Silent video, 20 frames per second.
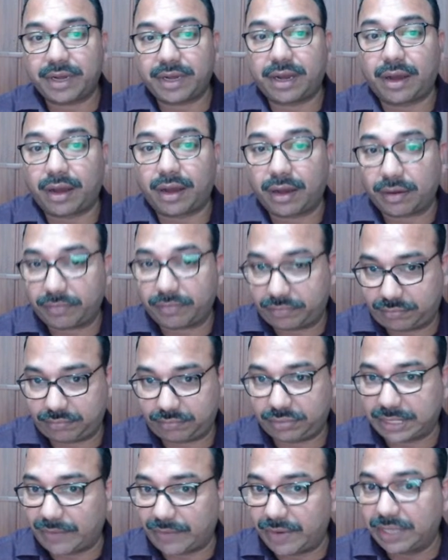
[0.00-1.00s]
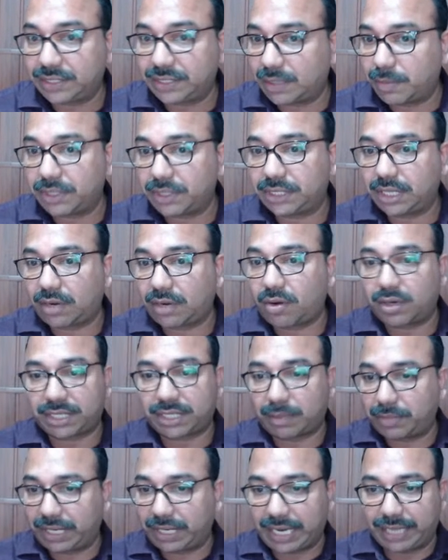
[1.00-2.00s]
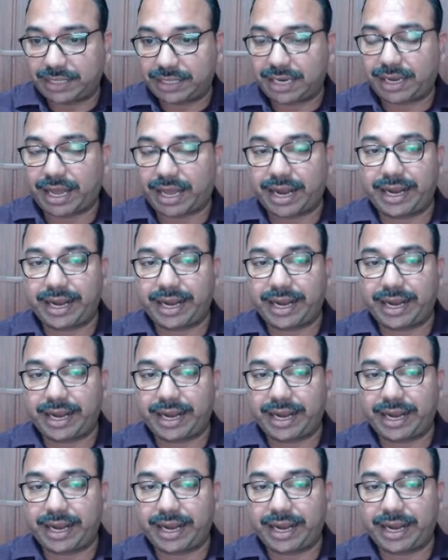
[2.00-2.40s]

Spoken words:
7th semester or something like that.